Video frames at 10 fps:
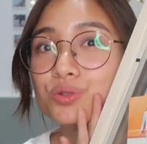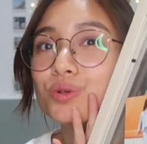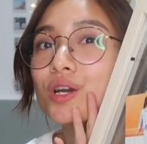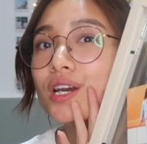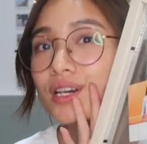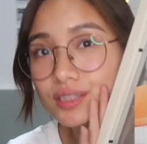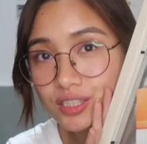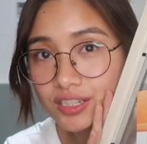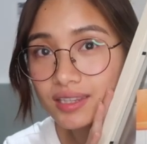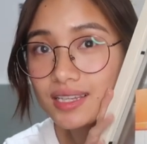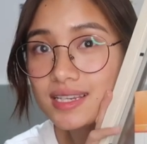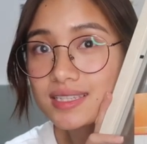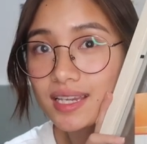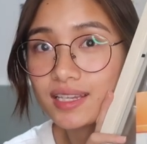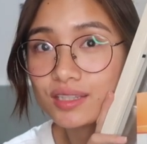to turn this
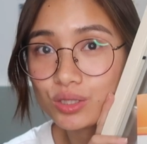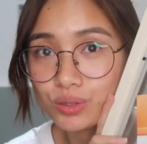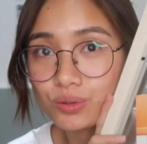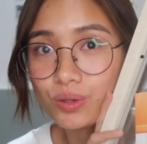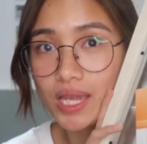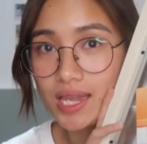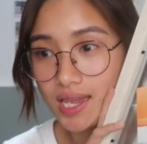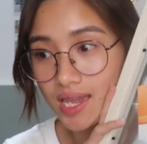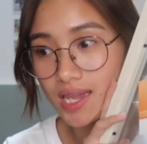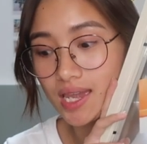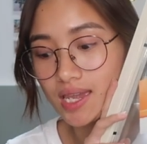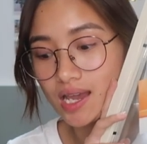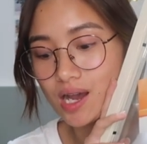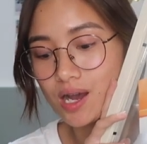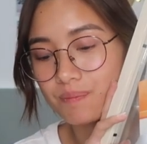into a
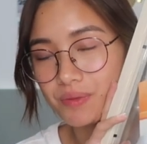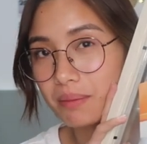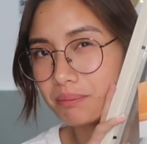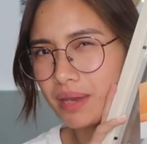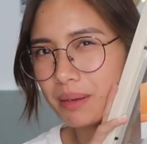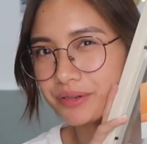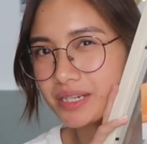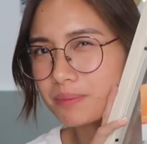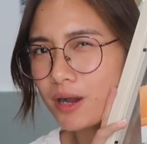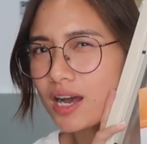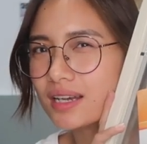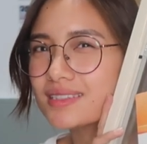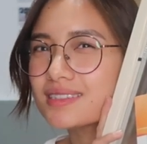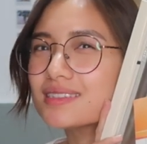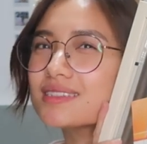um, memory
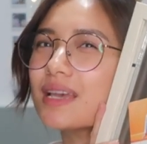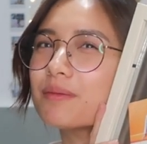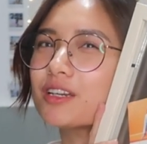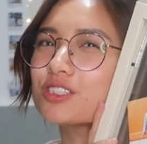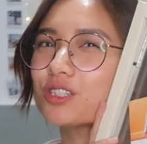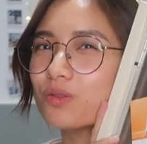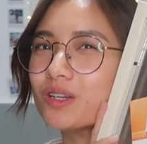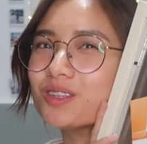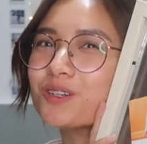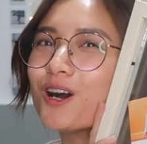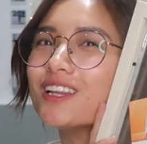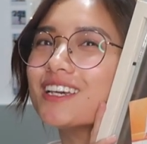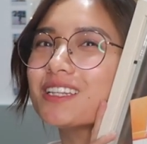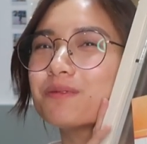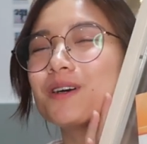box. I'm not sure what to call
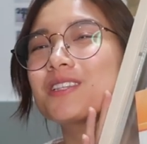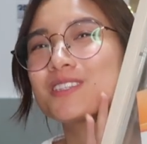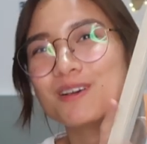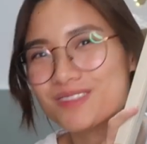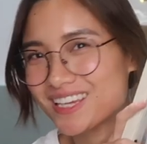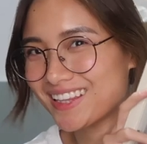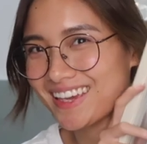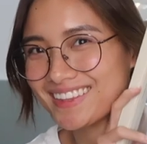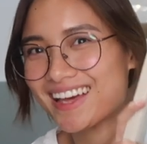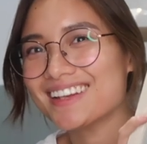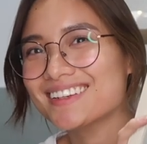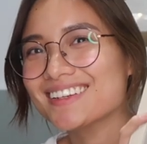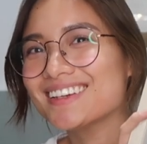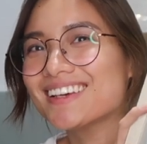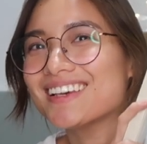it, but something like that.
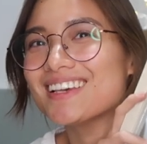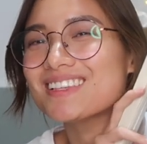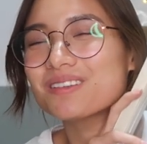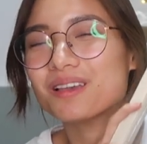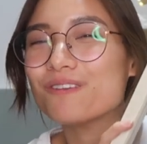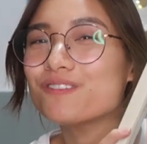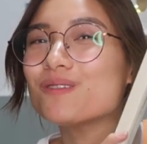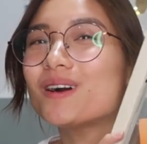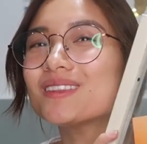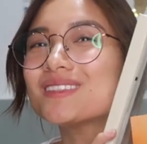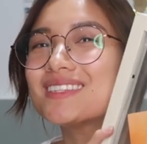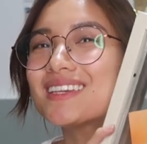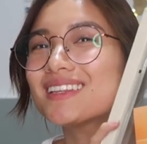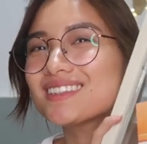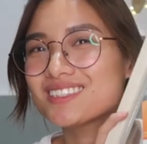So if you want to
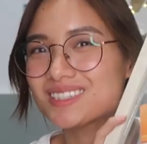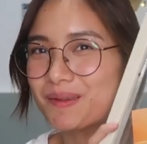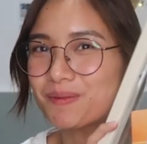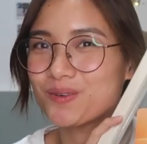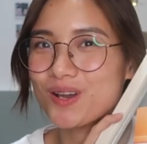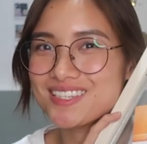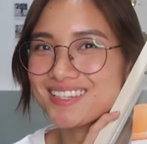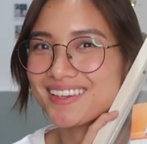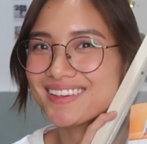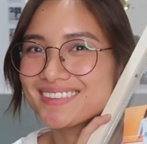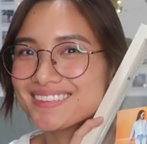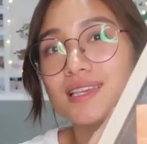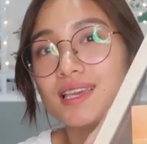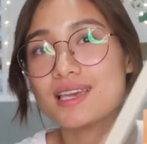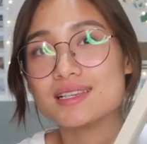see it, just keep on watching.
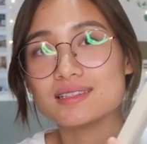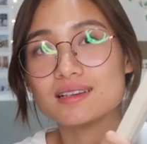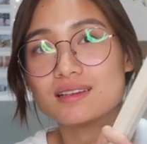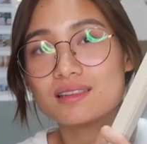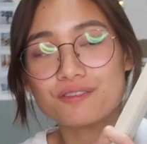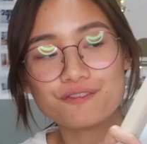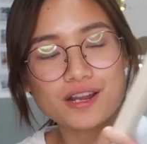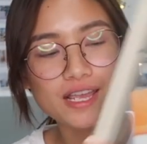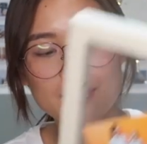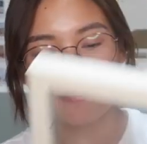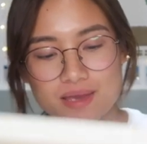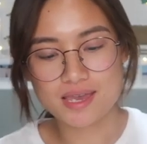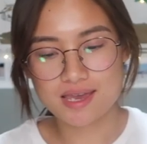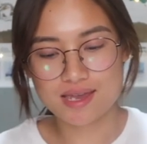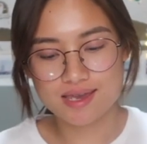This is the frame,
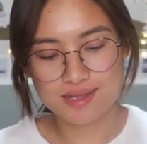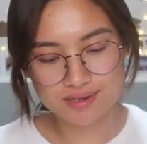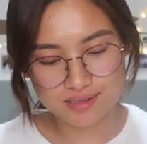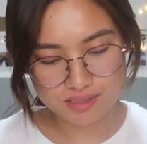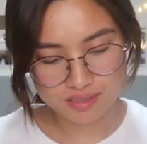and